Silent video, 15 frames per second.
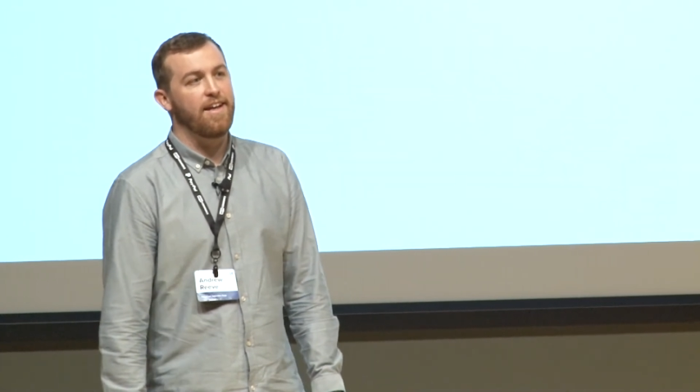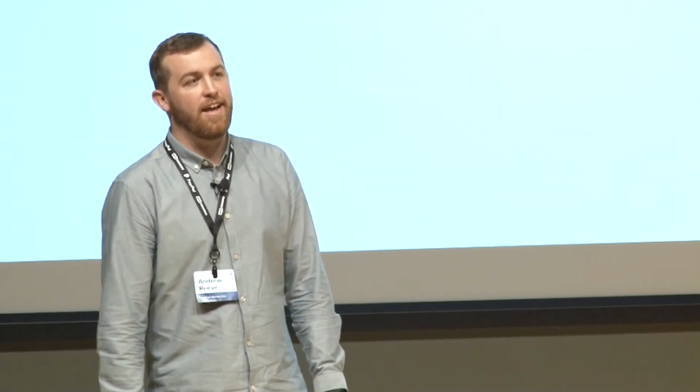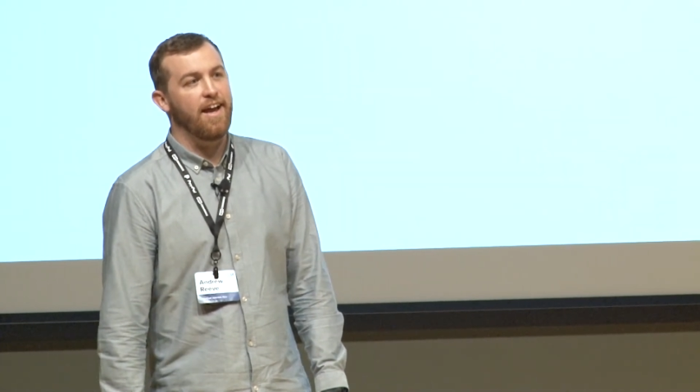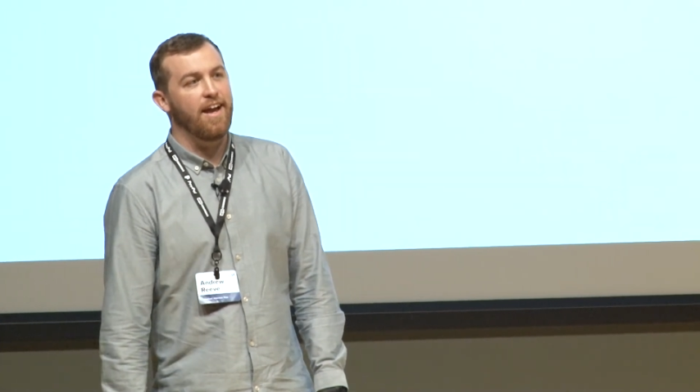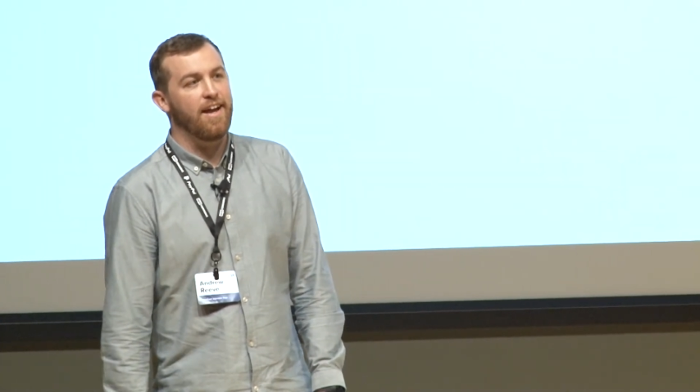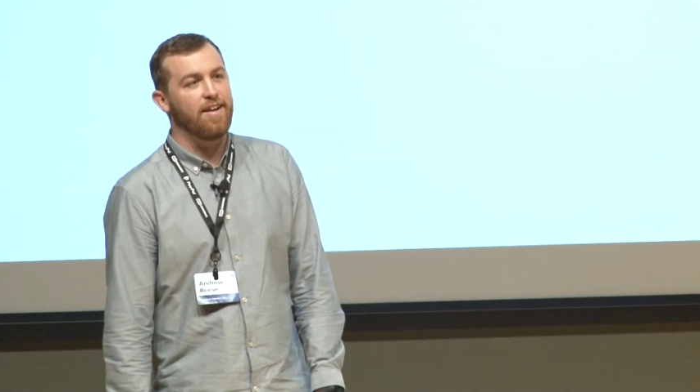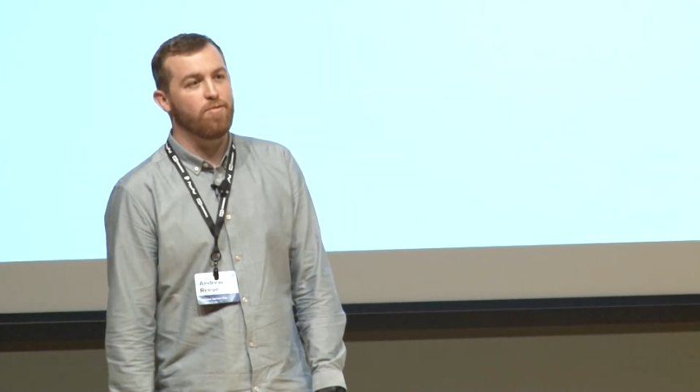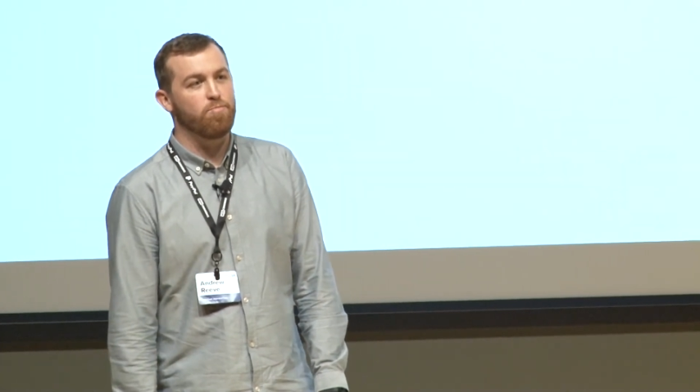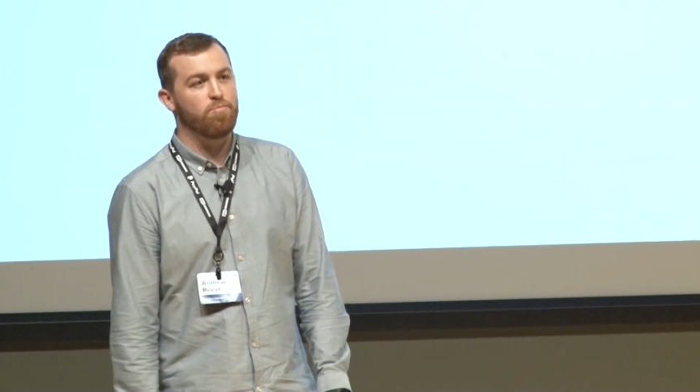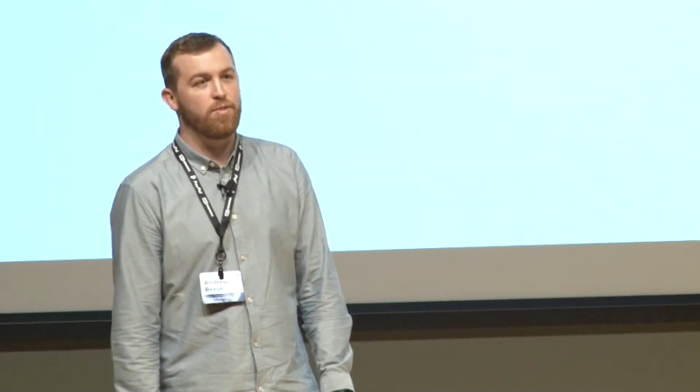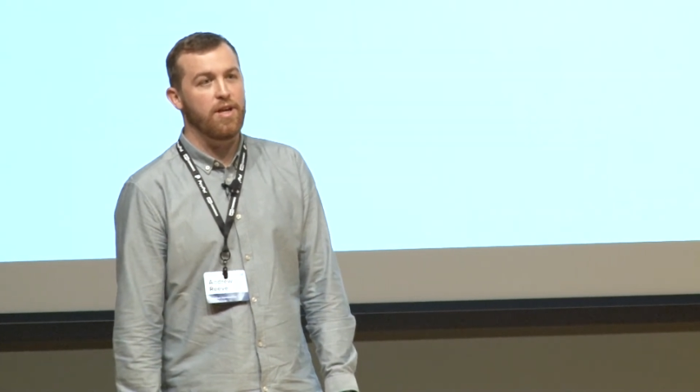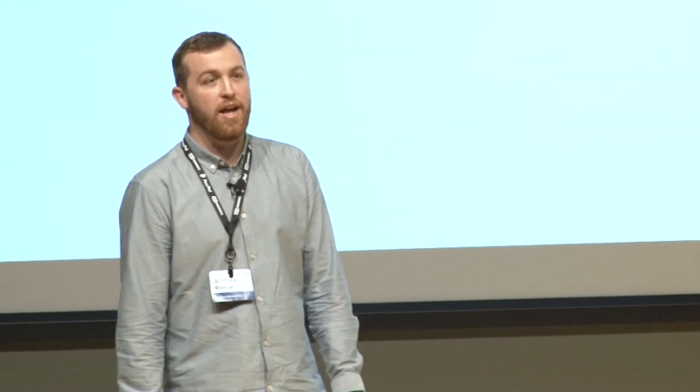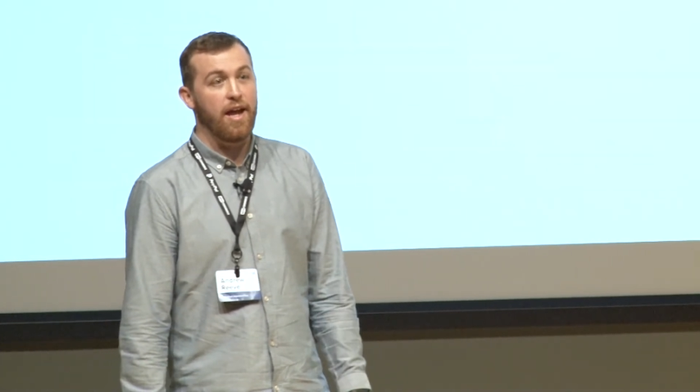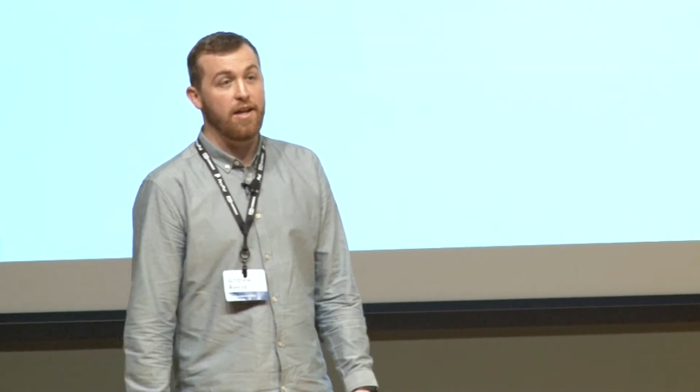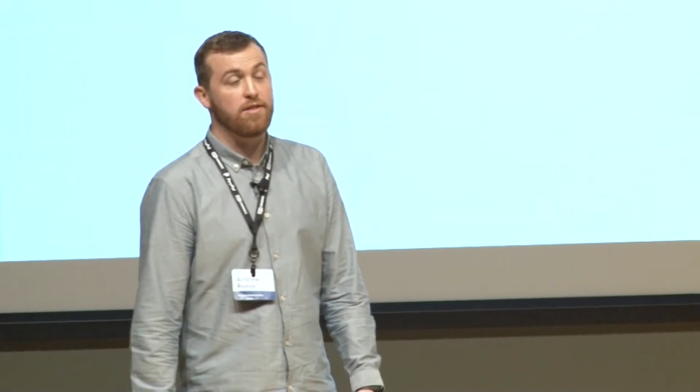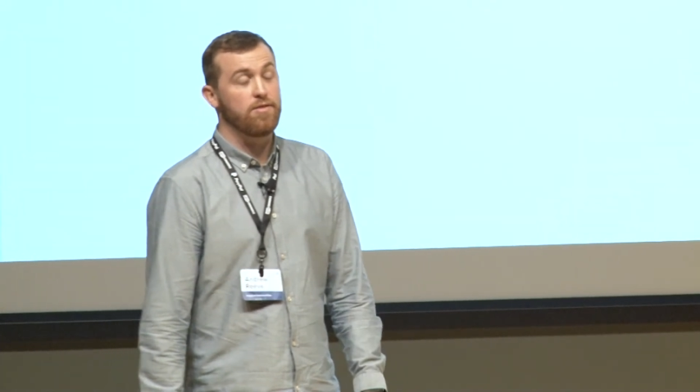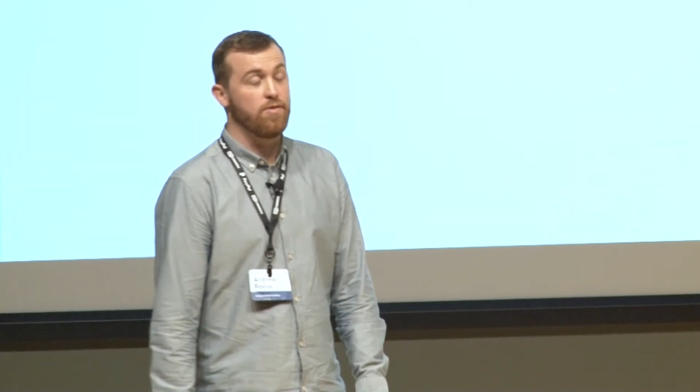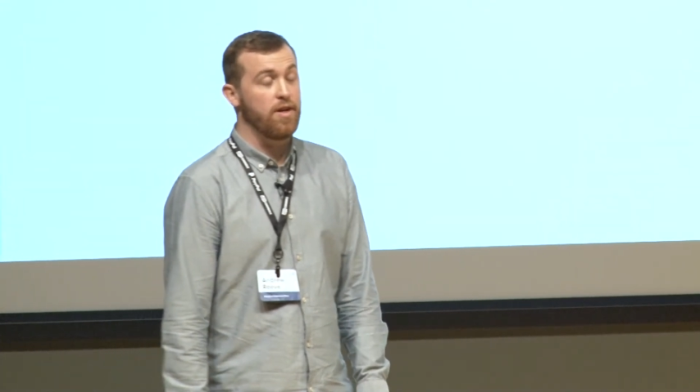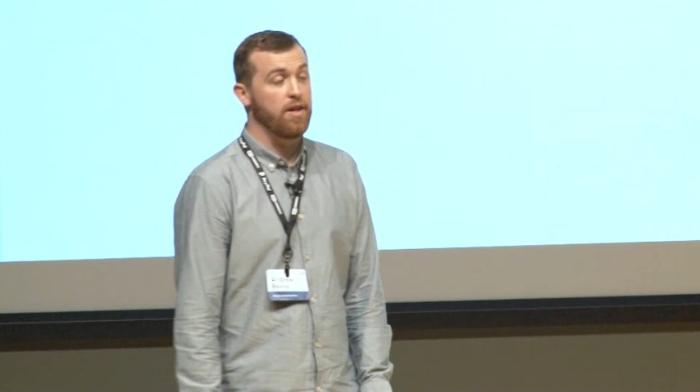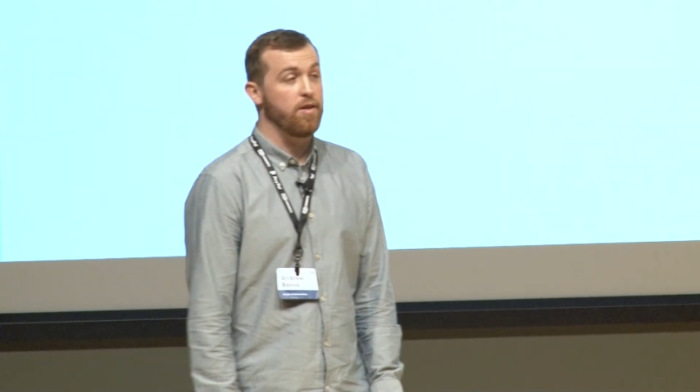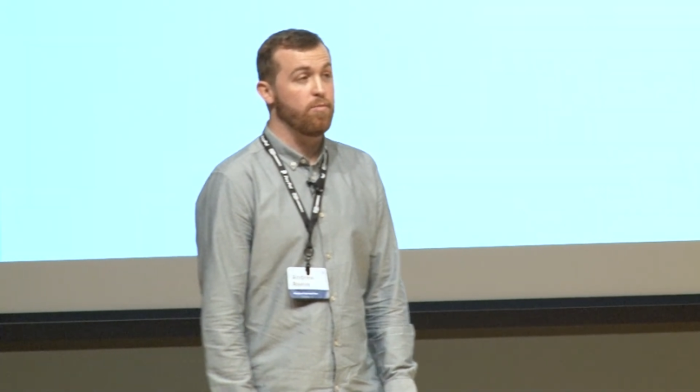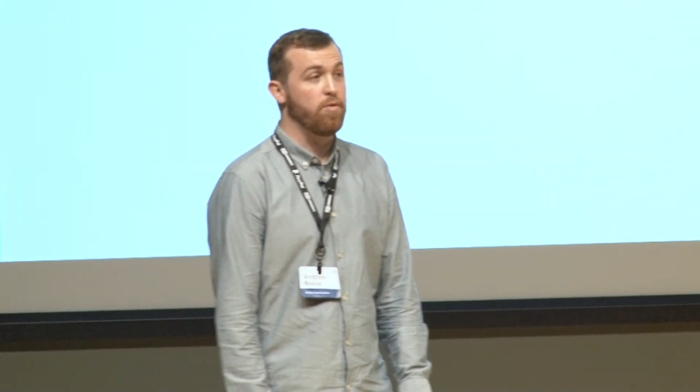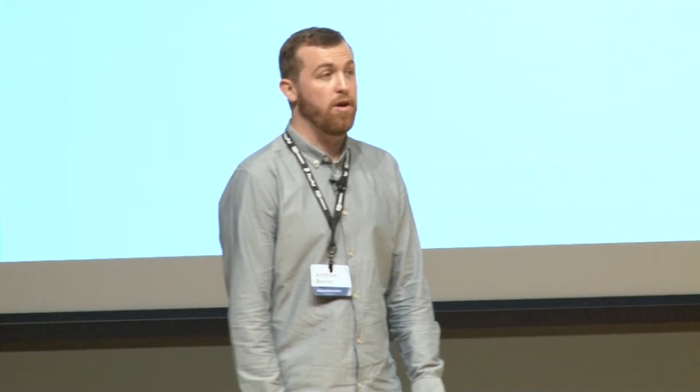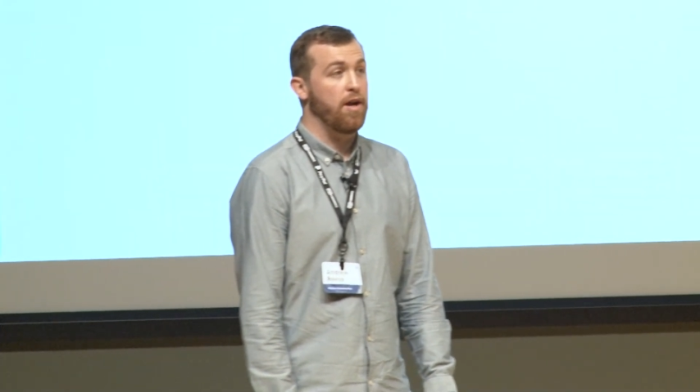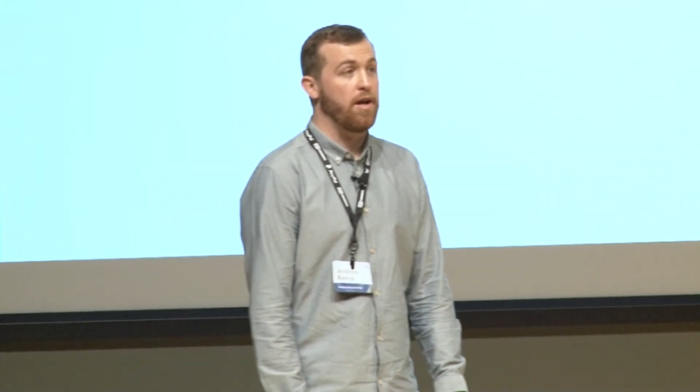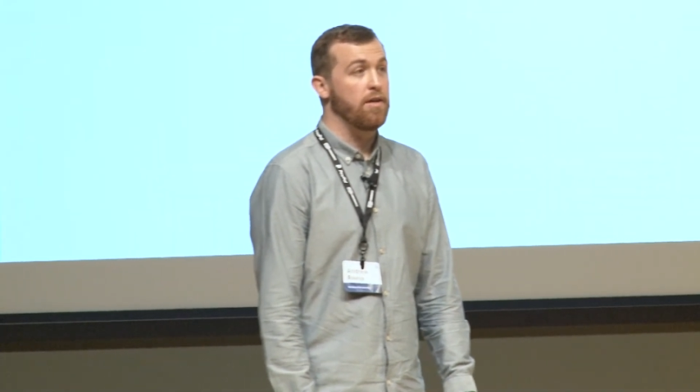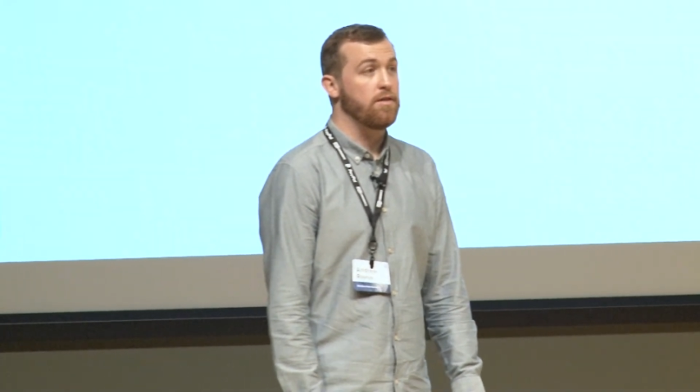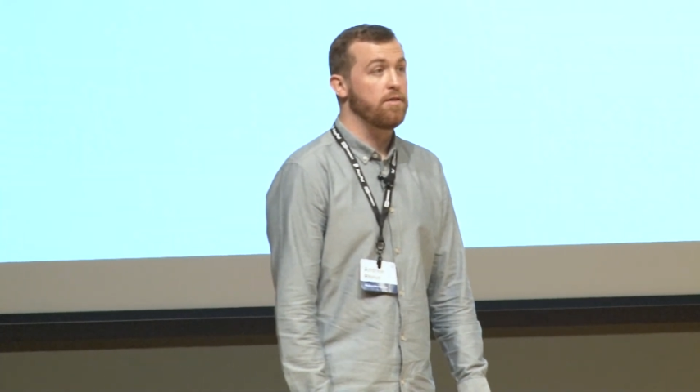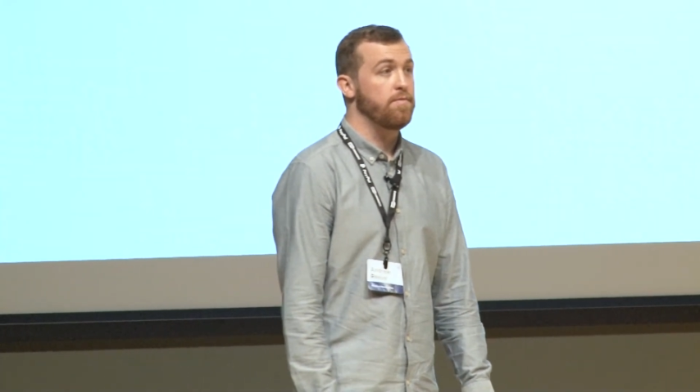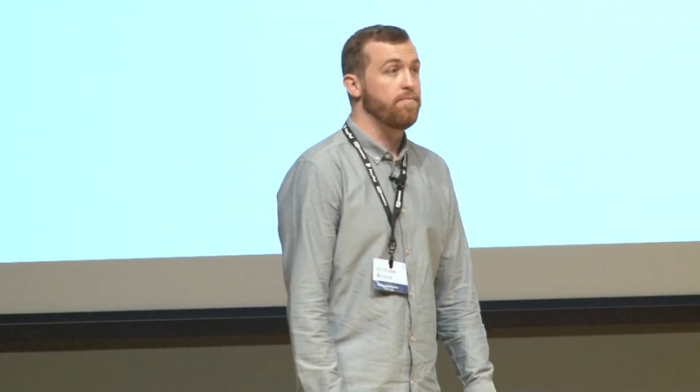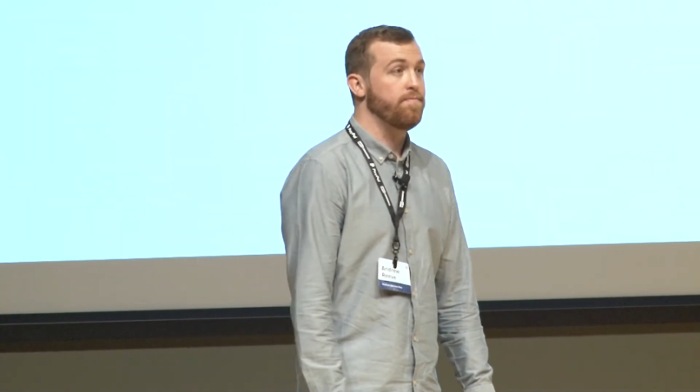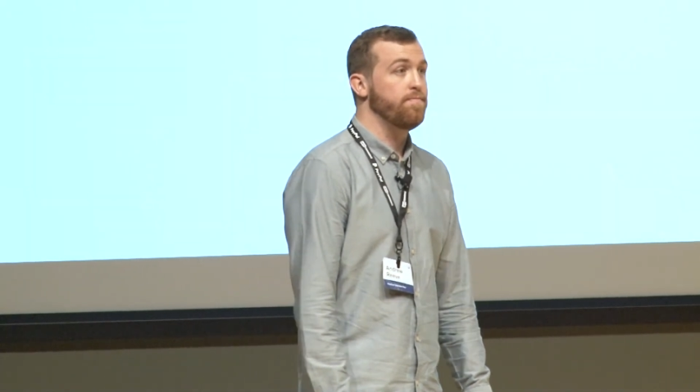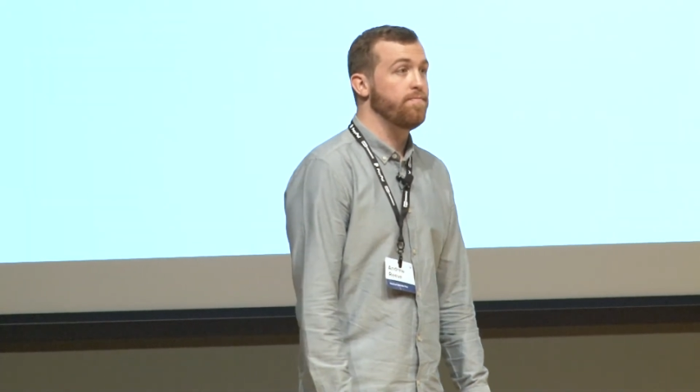But yeah, it's a really good product.